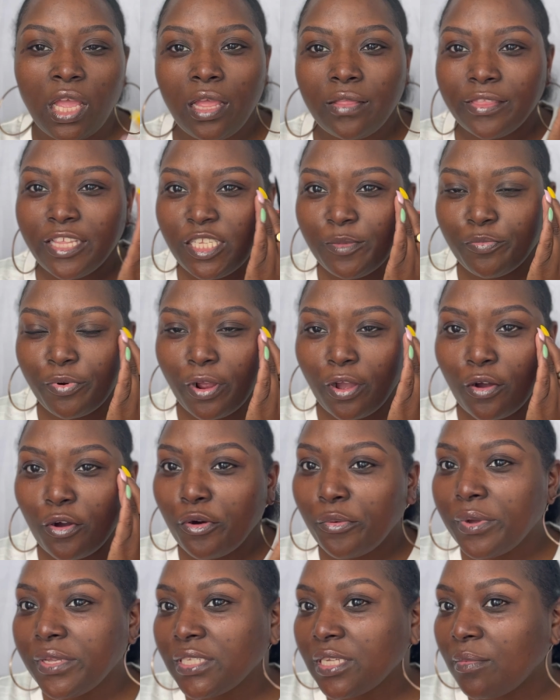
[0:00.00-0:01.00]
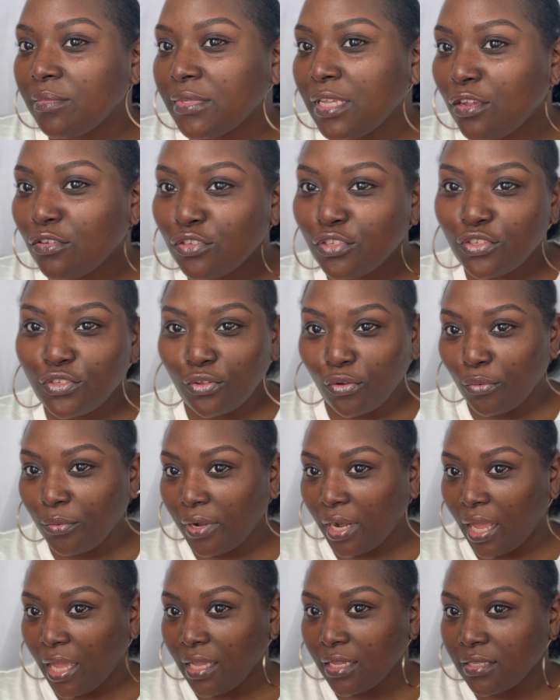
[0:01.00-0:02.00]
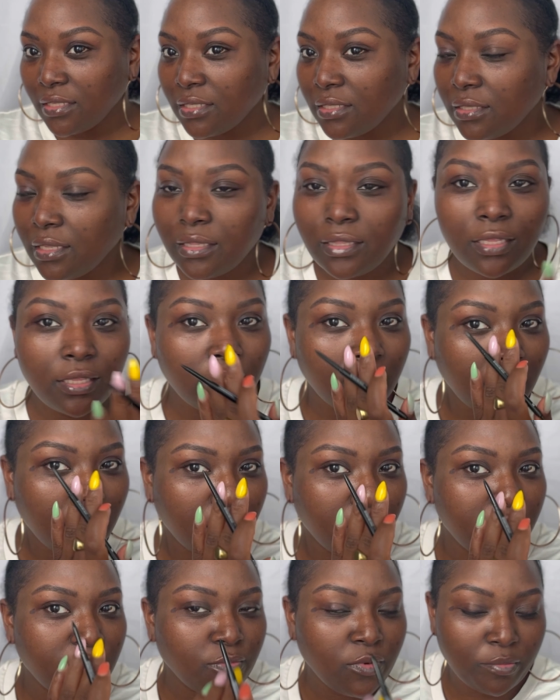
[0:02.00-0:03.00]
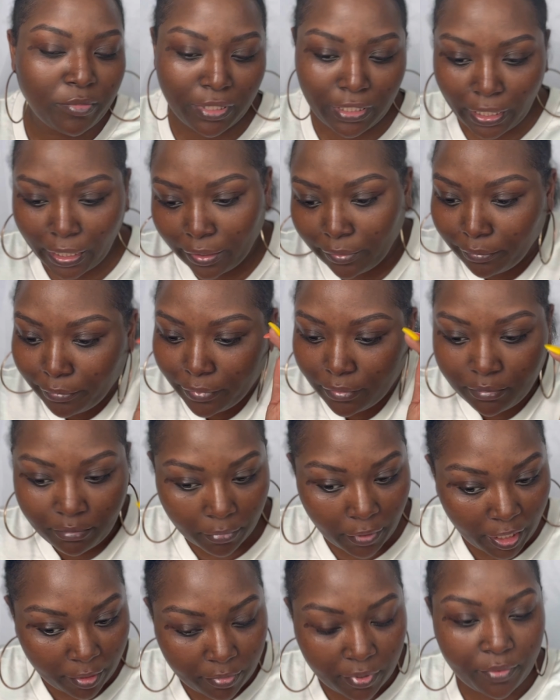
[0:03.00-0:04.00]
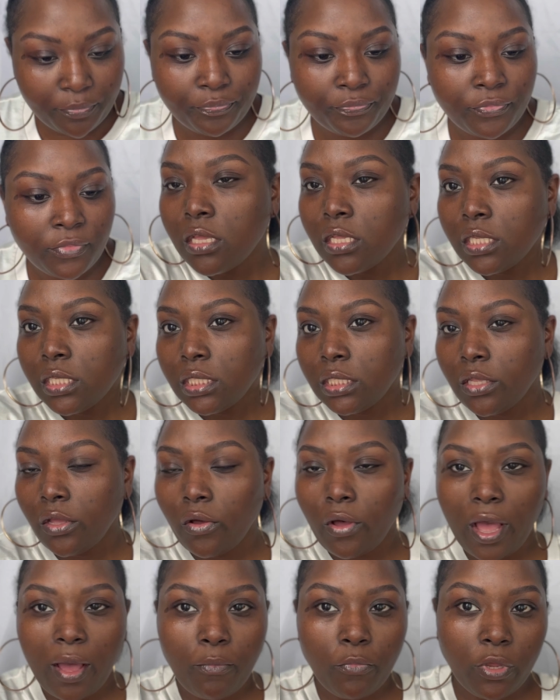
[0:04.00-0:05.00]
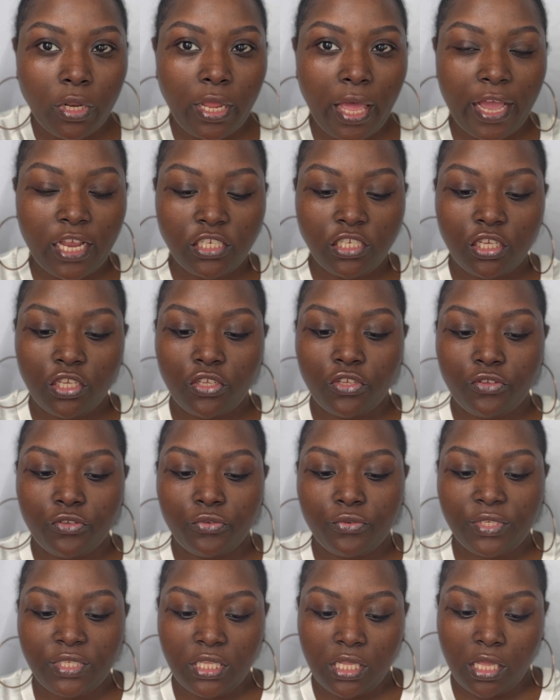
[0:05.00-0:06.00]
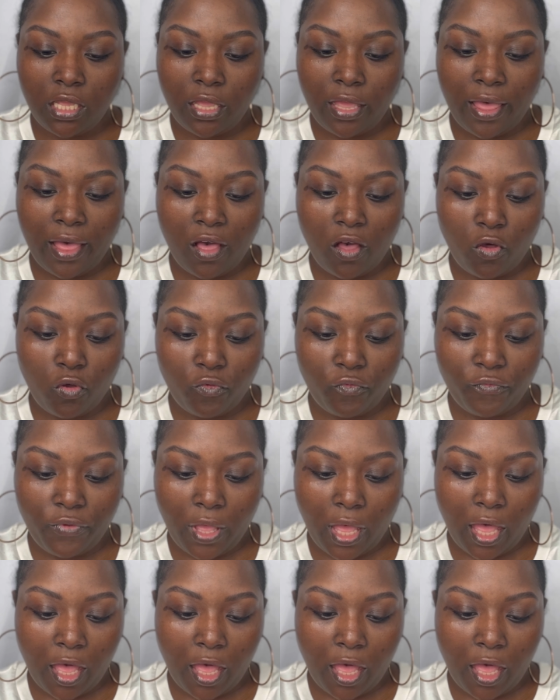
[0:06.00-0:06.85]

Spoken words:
This brow always comes out so nice, and then like this one be like, maybe. So I'm gonna actually use the e.l.f.